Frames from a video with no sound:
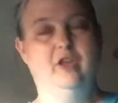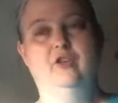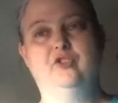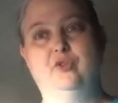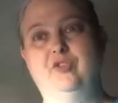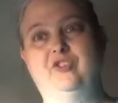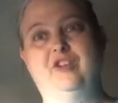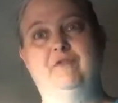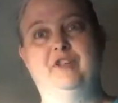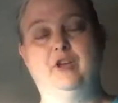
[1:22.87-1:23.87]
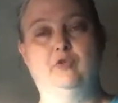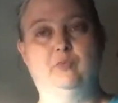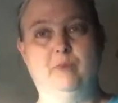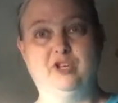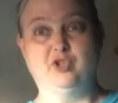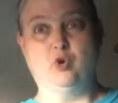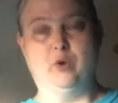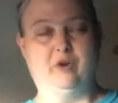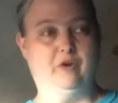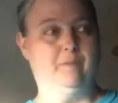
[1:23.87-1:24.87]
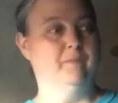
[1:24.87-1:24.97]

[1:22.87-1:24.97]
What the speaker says: So this definitely goes much quicker.